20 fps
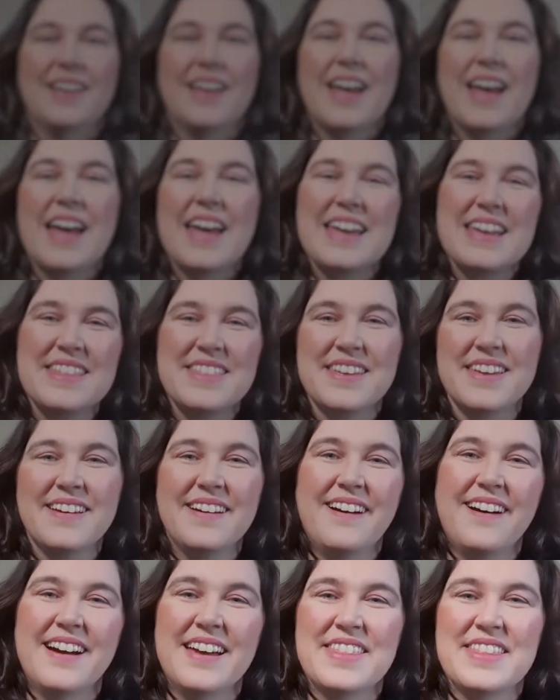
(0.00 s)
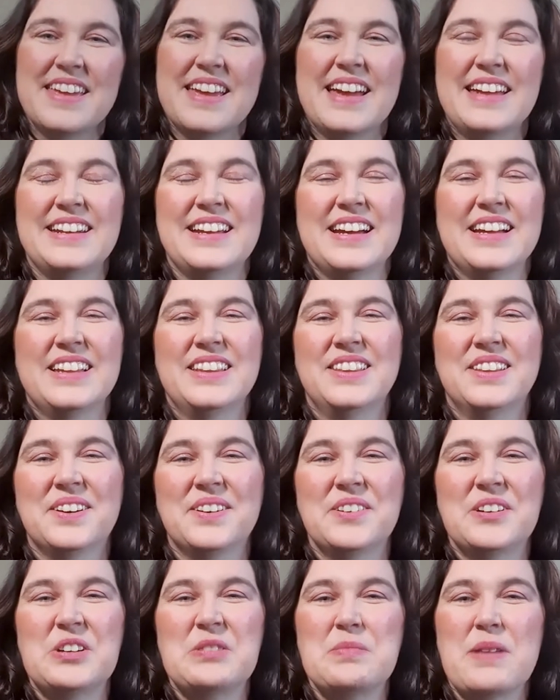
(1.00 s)
Hey there, hi there, and
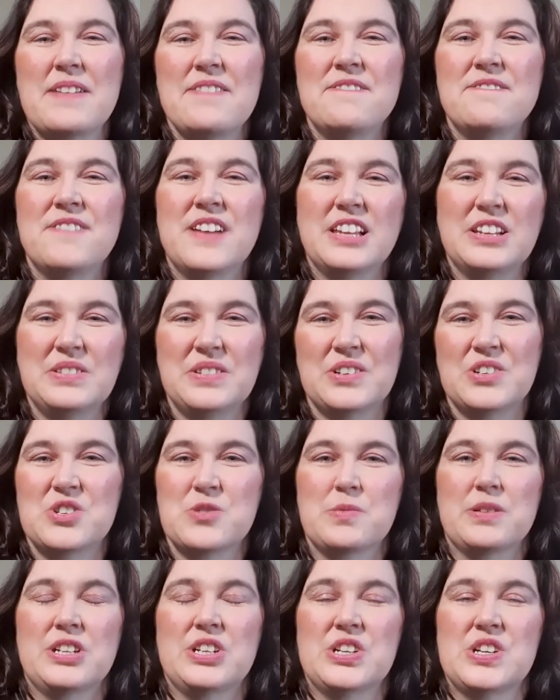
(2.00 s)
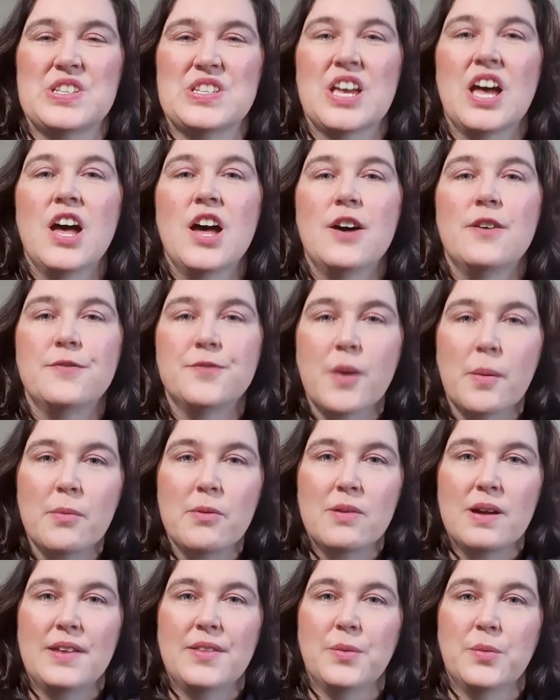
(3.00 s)
hello, my fellow entrepreneurs from
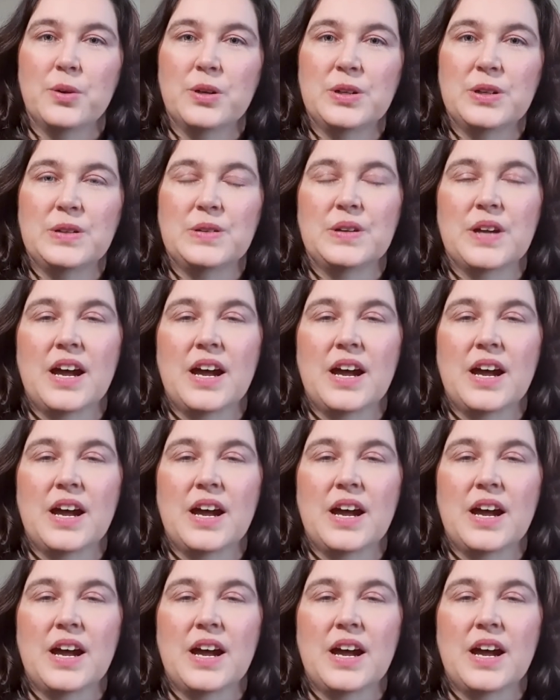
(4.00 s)
around the world.